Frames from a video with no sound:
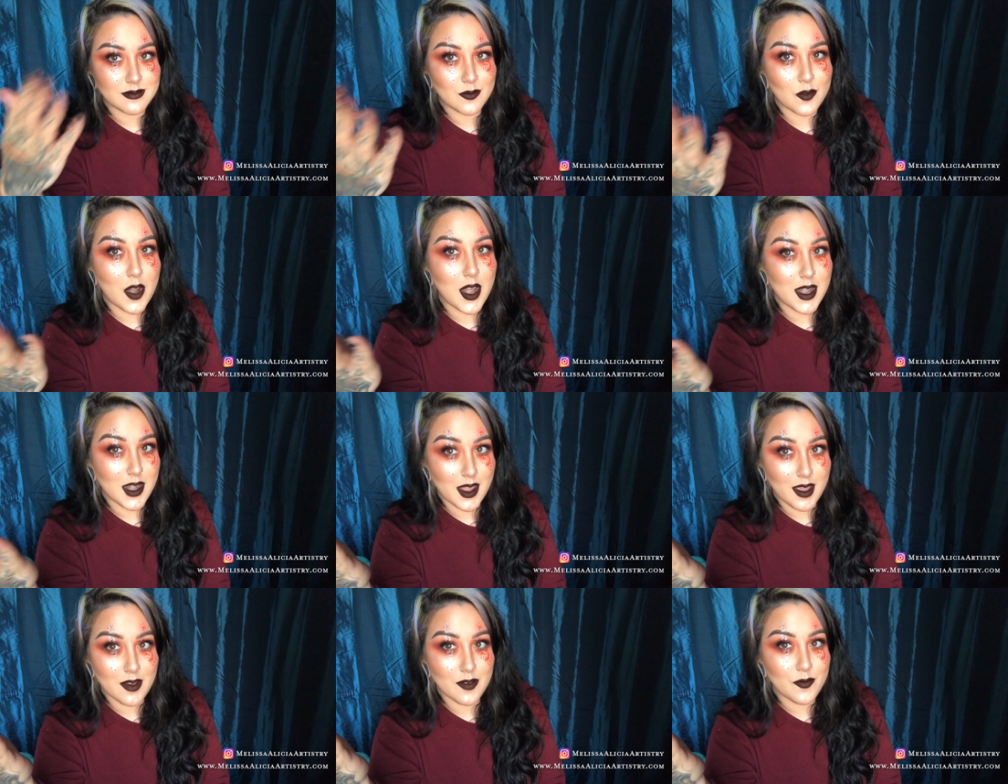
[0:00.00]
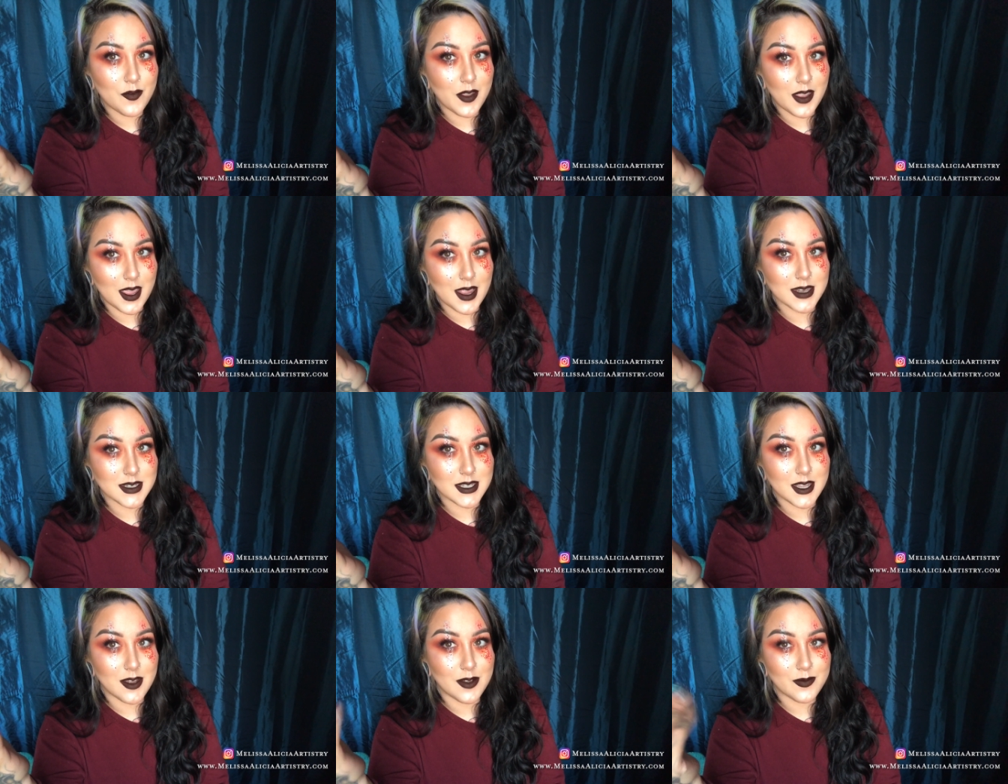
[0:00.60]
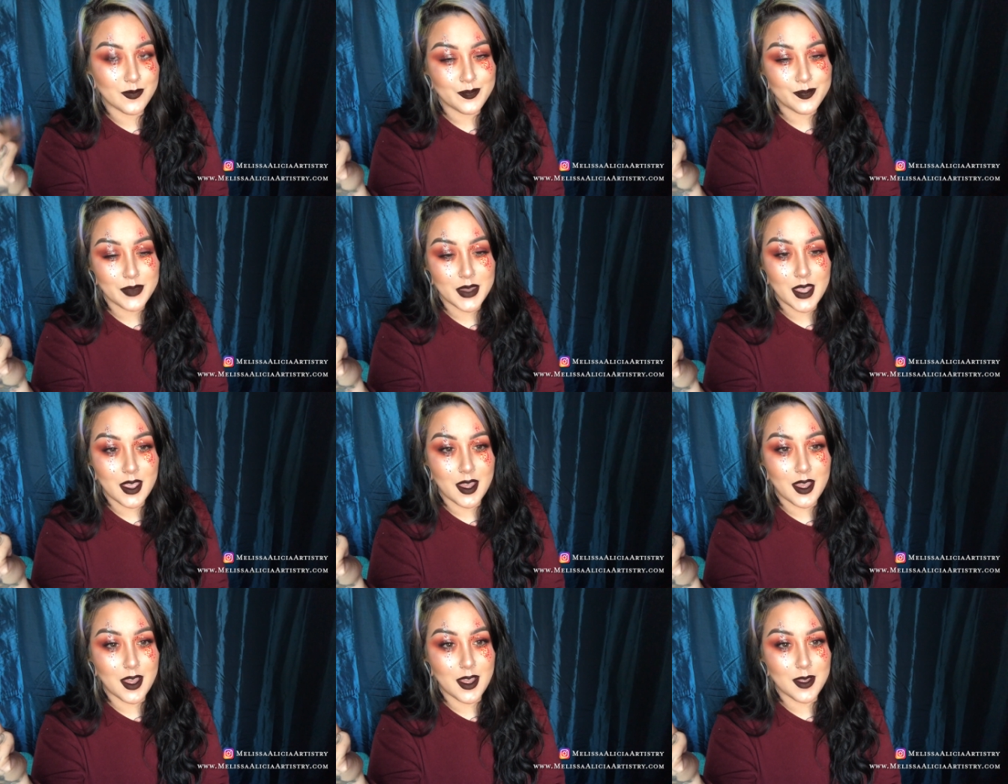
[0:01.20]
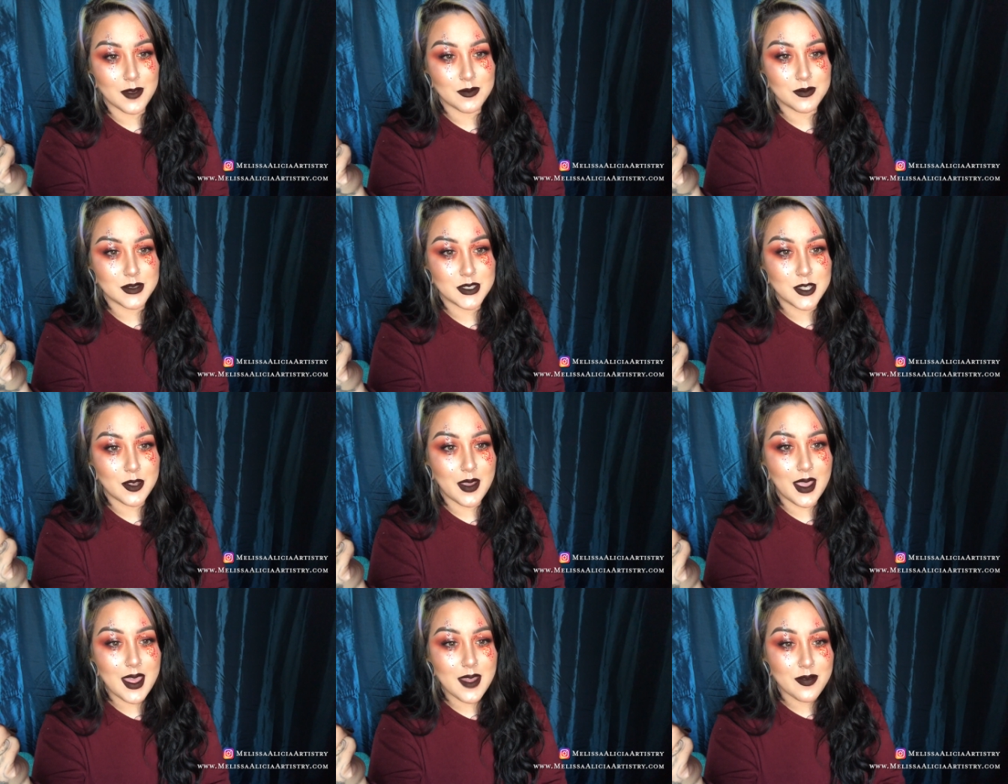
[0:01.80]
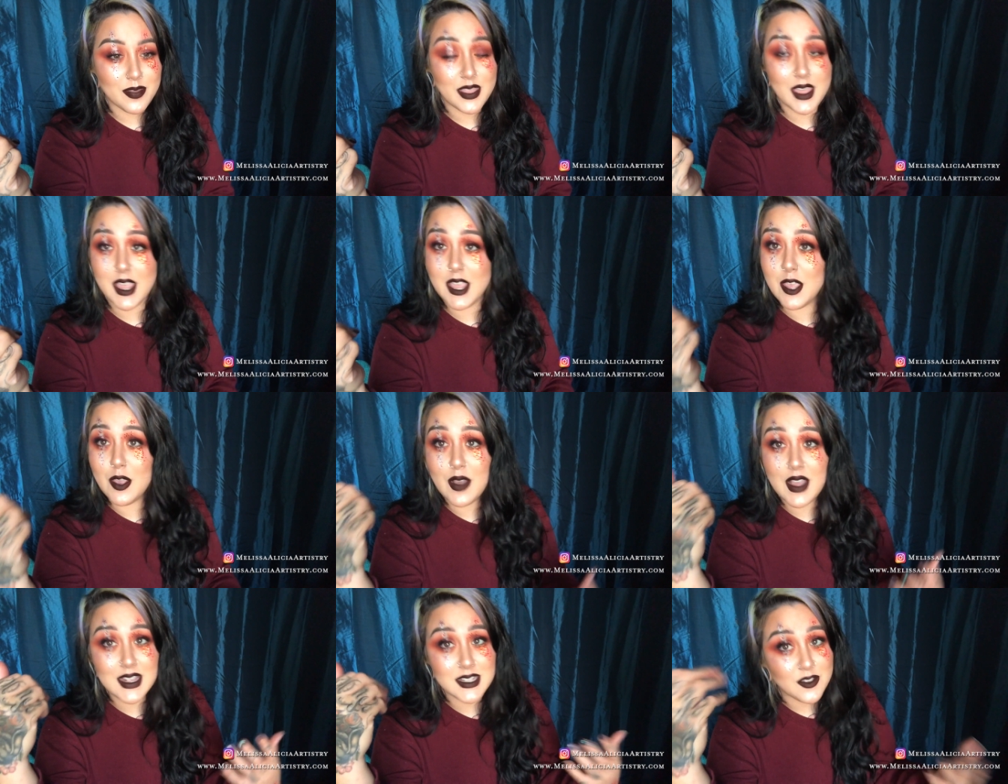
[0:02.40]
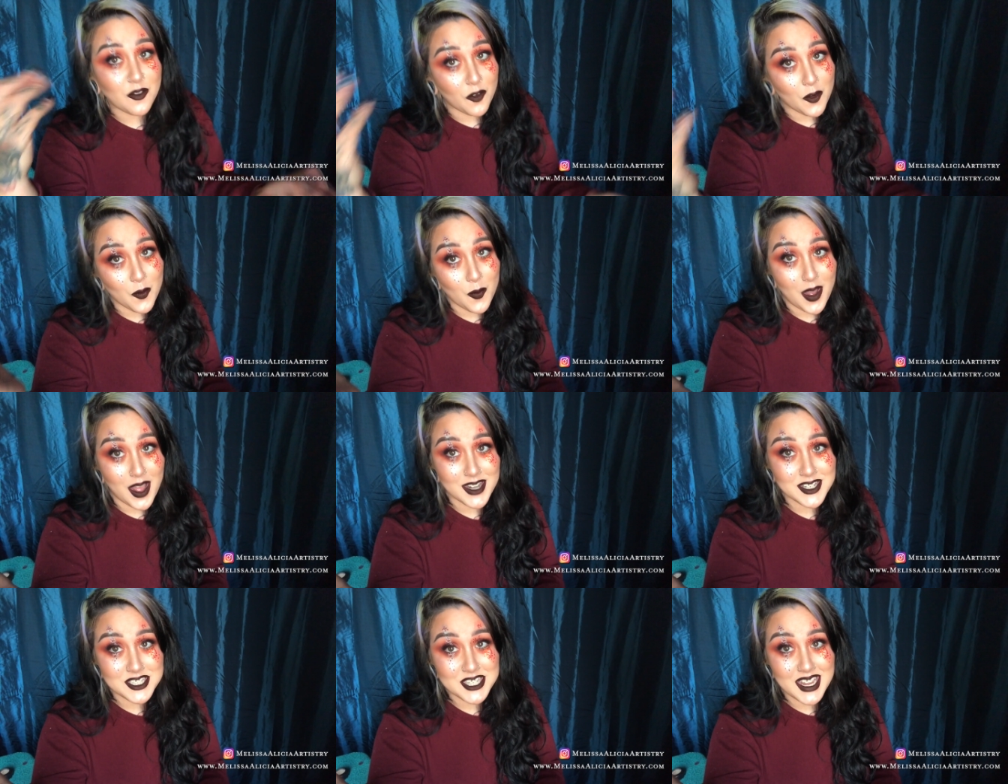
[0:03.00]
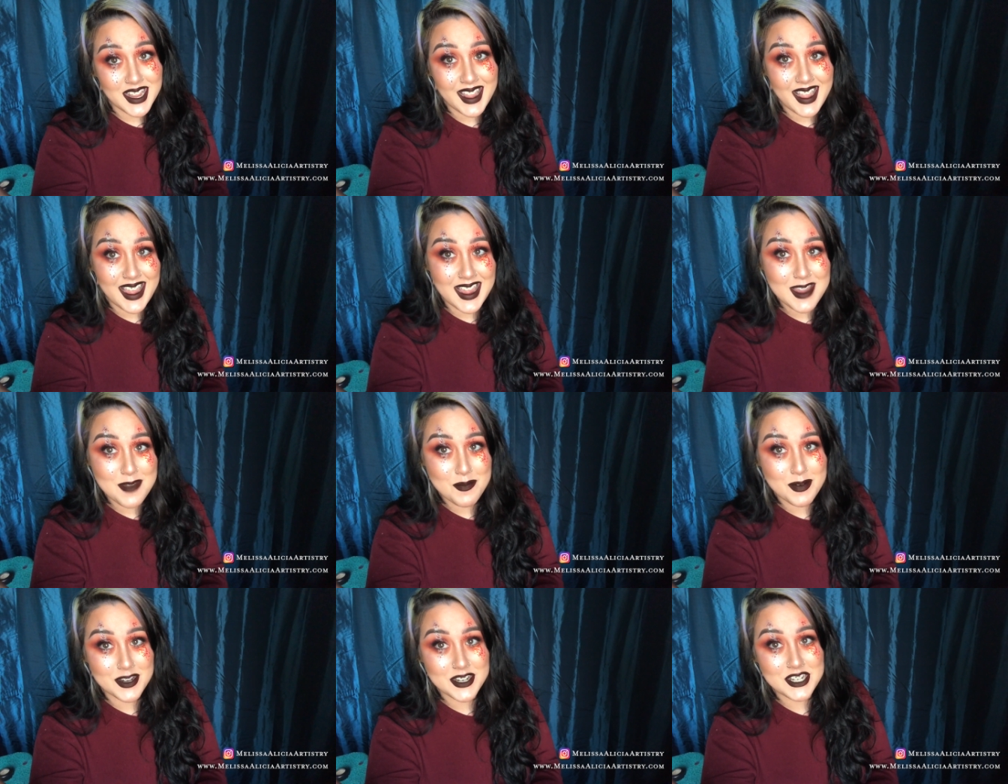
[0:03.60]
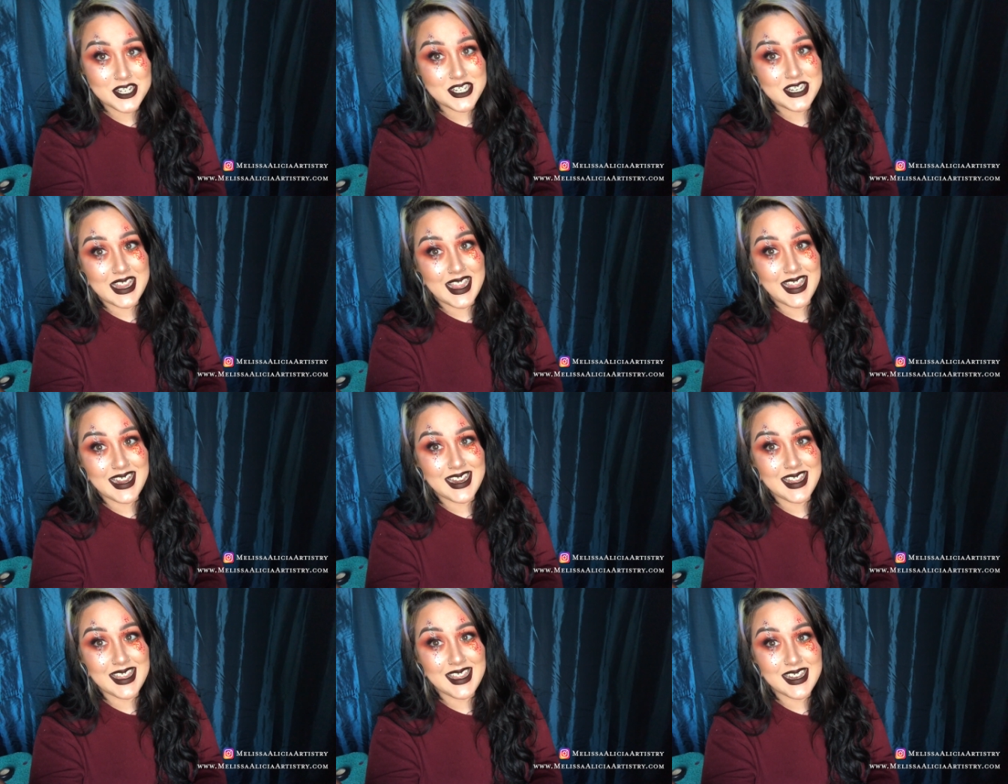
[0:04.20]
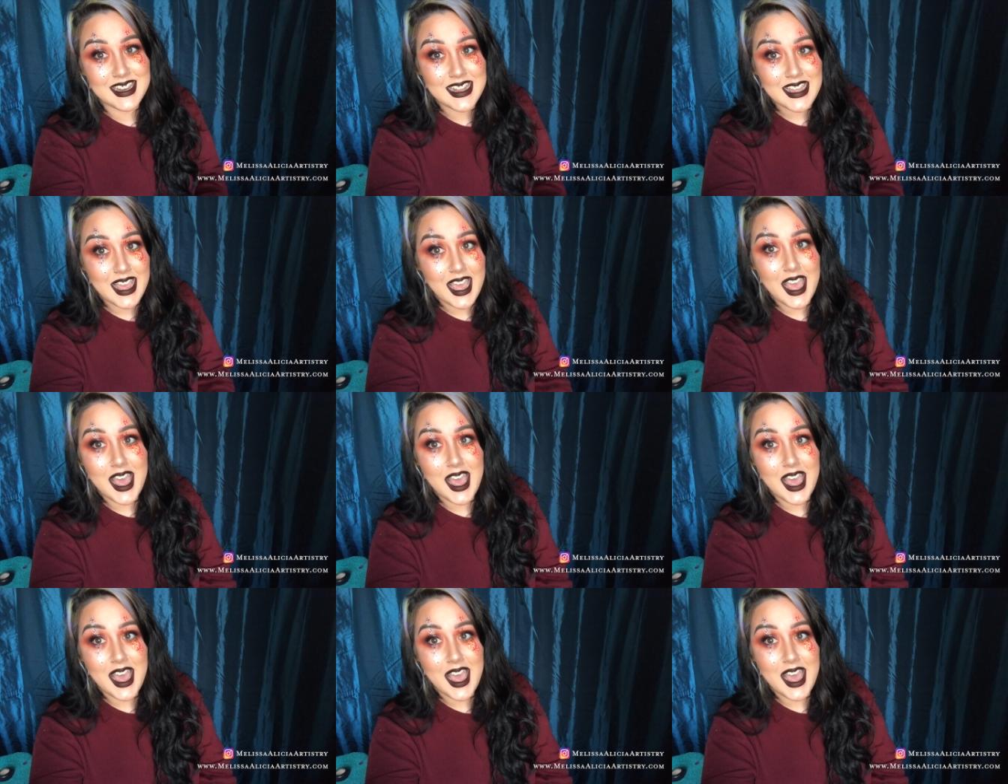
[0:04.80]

right now, if you can't tell. So yeah, thank you guys for watching. I appreciate it.